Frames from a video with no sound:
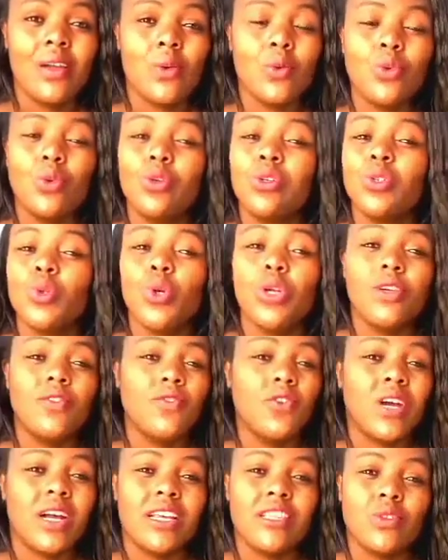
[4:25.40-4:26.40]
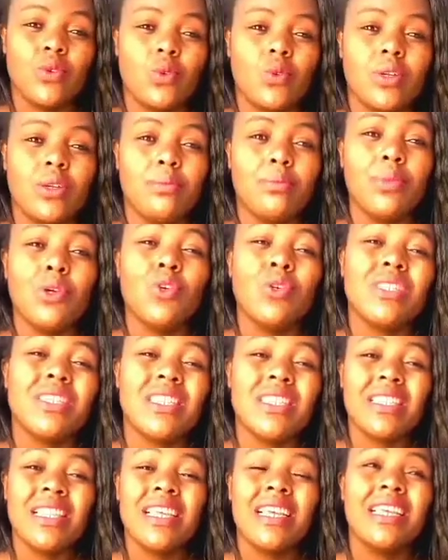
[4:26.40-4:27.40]
who don't only focus on one,
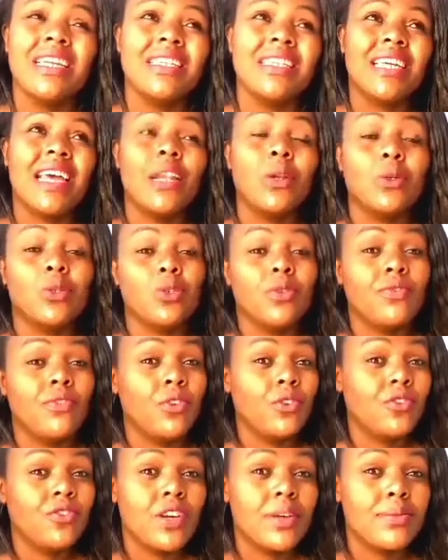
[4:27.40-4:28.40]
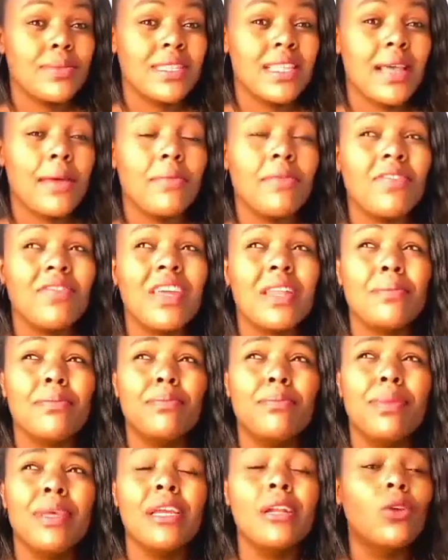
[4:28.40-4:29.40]
because they hit a lot of law firms. There are
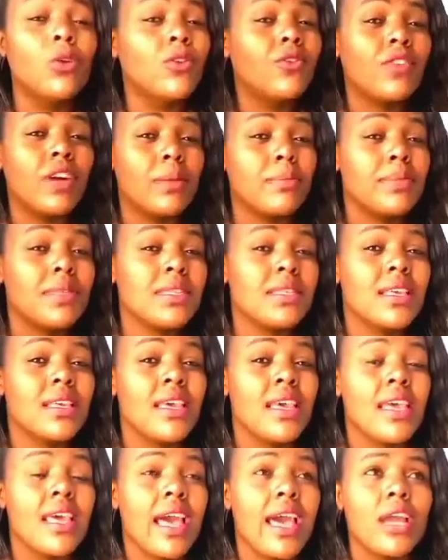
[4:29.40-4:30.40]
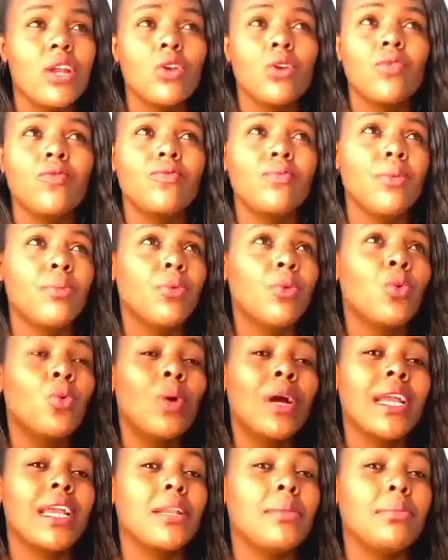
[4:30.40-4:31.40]
even big law firms. I know of people who
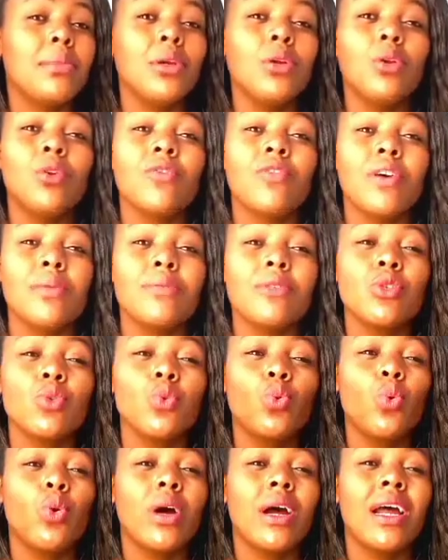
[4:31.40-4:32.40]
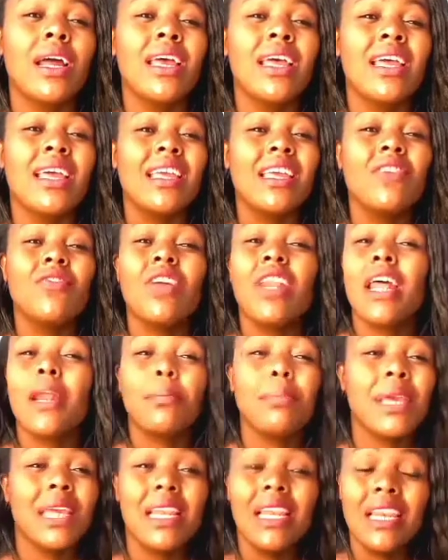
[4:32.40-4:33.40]
work in big law firms who were given
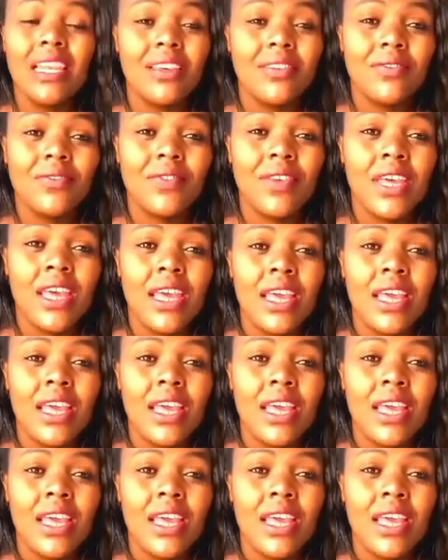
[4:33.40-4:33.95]
unpaid leave,